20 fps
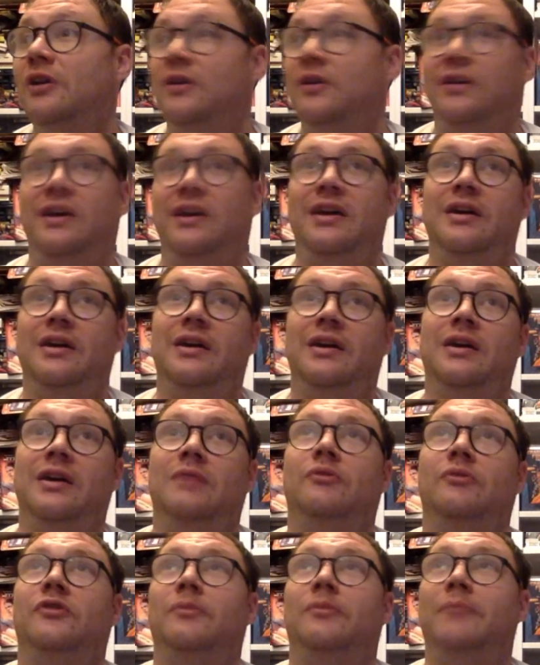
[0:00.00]
He
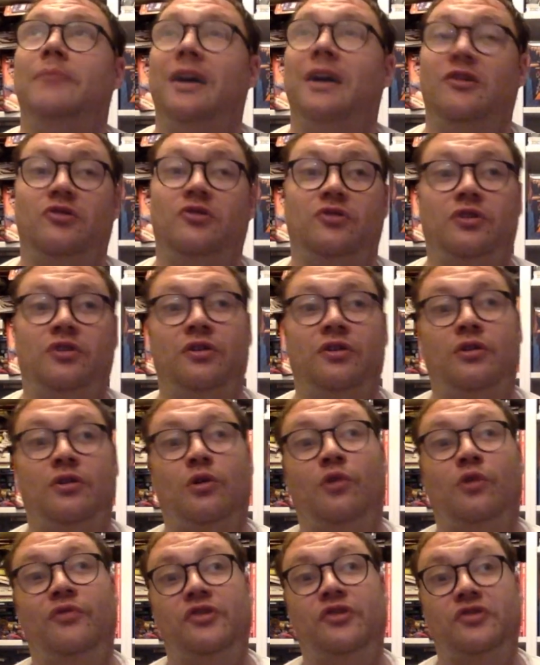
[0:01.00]
was the best
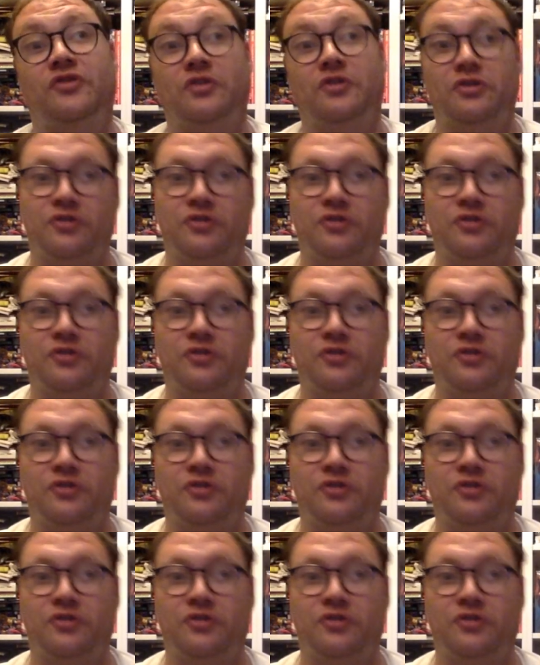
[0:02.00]
officer.